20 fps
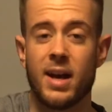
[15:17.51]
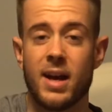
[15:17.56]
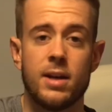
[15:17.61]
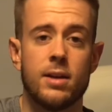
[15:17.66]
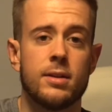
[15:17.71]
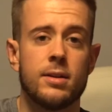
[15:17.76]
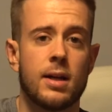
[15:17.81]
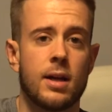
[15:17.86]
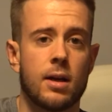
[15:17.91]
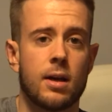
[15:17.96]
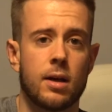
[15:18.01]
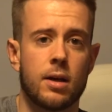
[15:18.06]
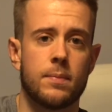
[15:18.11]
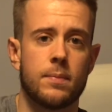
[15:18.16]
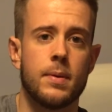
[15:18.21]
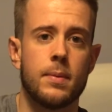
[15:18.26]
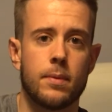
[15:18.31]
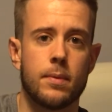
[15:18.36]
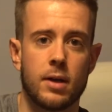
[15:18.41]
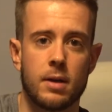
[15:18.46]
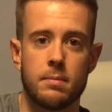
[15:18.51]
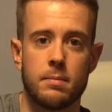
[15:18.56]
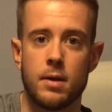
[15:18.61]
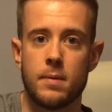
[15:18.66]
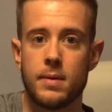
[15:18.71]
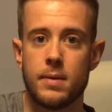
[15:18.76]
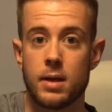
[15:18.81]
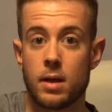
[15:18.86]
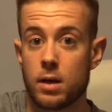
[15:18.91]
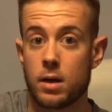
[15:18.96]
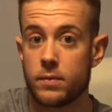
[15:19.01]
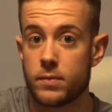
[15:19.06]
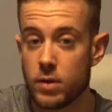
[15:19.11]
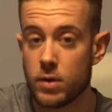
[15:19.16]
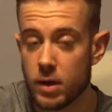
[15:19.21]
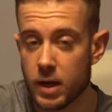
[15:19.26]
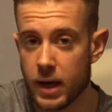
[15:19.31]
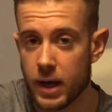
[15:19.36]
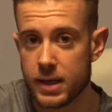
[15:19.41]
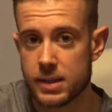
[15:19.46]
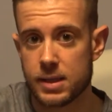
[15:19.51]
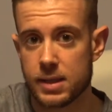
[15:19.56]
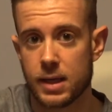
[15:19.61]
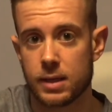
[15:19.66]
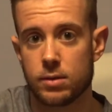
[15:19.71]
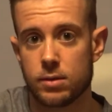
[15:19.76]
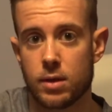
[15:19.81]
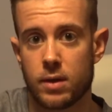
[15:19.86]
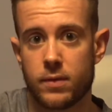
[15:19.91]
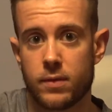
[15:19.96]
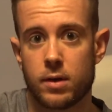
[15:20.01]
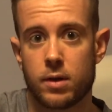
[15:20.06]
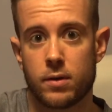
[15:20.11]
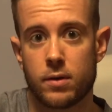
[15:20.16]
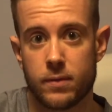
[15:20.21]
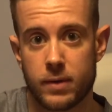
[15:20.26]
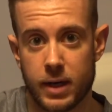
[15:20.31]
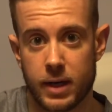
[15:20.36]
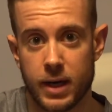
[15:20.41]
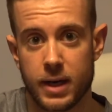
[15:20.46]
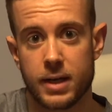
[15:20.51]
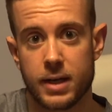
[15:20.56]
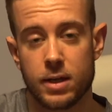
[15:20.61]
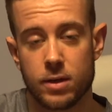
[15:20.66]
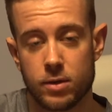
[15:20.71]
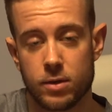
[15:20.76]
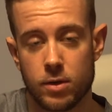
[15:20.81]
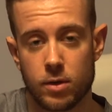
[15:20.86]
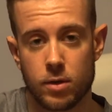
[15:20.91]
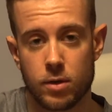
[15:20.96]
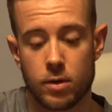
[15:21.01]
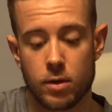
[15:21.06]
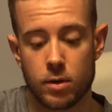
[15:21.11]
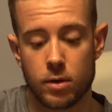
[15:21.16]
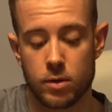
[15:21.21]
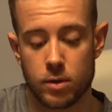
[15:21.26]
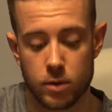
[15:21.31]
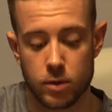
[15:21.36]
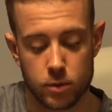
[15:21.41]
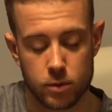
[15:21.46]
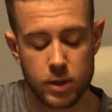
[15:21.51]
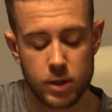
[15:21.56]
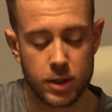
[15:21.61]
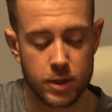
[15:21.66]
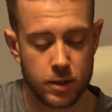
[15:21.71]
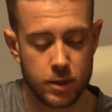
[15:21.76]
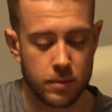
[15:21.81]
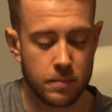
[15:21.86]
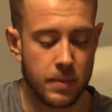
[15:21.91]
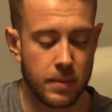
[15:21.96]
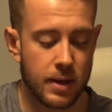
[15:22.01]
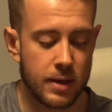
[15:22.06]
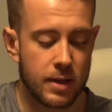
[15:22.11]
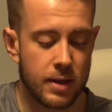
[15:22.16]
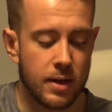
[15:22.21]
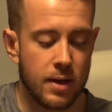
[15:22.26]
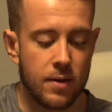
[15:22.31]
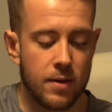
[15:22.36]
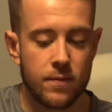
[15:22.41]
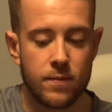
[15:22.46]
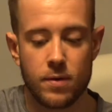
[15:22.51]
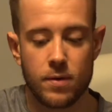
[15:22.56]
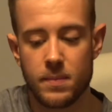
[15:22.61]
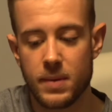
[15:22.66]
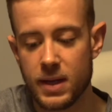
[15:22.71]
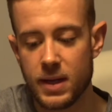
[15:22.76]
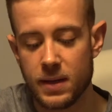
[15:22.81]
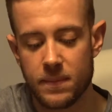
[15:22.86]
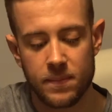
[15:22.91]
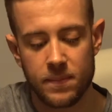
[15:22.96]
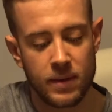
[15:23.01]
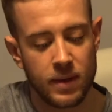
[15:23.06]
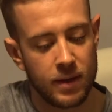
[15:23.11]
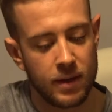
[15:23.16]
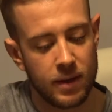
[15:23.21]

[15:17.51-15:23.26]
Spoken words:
I know that a lot of people, and maybe a lot of you guys, like to have a lot of variety on your nutrition, but for me,